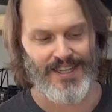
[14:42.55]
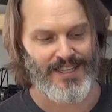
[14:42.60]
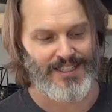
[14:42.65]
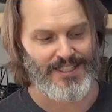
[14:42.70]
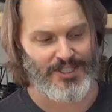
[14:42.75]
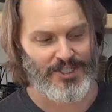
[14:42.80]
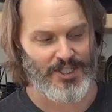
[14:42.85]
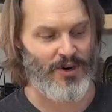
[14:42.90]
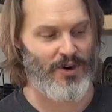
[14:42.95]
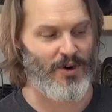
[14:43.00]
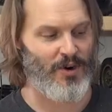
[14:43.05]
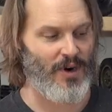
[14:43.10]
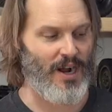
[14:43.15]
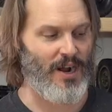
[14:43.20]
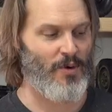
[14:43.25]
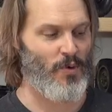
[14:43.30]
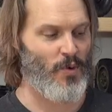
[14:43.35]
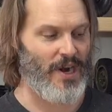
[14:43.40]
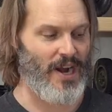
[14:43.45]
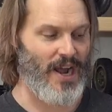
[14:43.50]
So
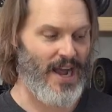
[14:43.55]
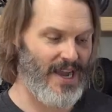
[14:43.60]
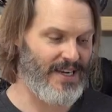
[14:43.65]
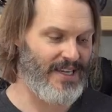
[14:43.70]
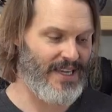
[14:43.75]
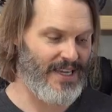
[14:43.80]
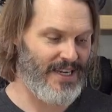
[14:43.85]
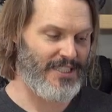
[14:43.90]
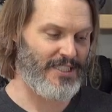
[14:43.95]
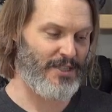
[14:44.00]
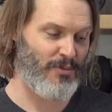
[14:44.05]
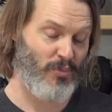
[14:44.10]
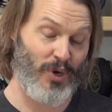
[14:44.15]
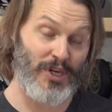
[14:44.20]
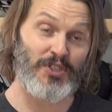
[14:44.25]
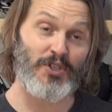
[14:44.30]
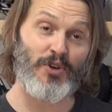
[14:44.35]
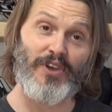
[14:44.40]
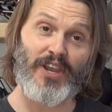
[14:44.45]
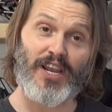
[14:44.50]
what I need is a
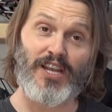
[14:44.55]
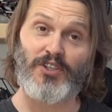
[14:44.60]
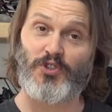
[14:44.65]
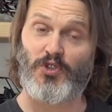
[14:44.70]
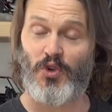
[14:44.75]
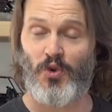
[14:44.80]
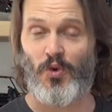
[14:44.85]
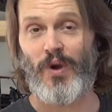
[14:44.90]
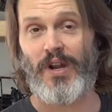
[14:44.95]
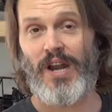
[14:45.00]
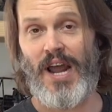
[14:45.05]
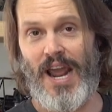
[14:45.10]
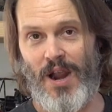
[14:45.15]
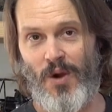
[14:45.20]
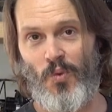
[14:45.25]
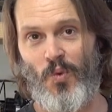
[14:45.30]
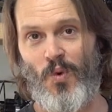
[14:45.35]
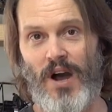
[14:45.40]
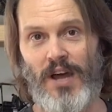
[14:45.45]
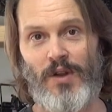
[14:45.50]
printer that can do what I
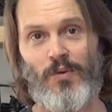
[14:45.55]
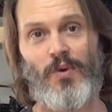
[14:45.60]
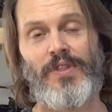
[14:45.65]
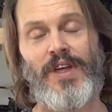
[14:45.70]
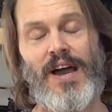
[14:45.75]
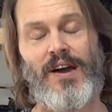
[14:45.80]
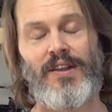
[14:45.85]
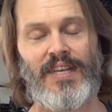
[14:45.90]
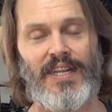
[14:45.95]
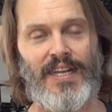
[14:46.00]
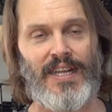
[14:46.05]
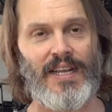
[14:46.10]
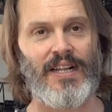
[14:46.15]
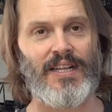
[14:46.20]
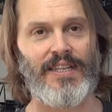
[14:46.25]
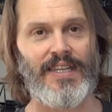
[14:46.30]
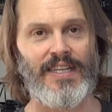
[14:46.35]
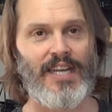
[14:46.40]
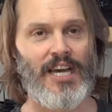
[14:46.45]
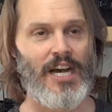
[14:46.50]
want without needing
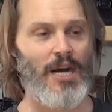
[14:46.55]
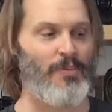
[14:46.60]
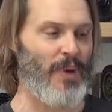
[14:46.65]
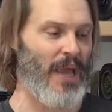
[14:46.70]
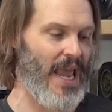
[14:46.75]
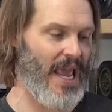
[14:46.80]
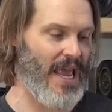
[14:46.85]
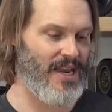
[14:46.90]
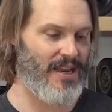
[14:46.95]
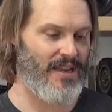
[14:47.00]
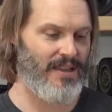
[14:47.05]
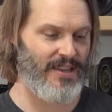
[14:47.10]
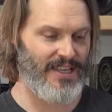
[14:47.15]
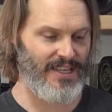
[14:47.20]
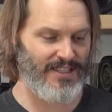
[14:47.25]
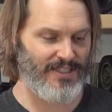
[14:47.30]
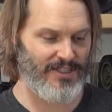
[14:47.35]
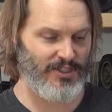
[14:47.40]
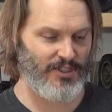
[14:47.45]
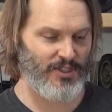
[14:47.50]
cleanup. And
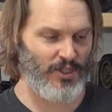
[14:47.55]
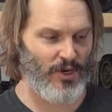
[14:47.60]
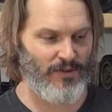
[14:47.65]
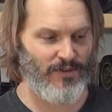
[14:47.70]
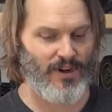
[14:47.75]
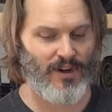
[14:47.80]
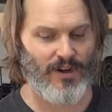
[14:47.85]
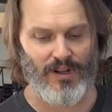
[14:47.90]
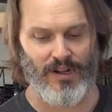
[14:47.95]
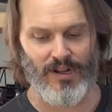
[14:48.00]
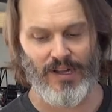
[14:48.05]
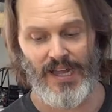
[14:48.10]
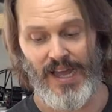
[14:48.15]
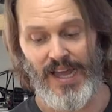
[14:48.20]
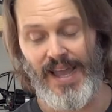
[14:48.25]
the Sovol